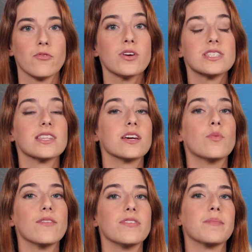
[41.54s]
Recently,
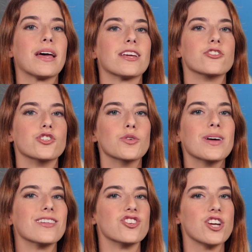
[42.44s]
one female in a zoo
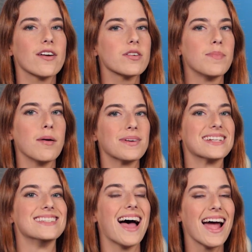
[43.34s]
in the Czech
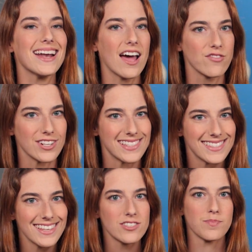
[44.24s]
Republic died after a
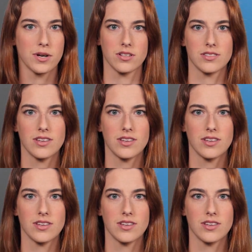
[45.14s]
cyst burst.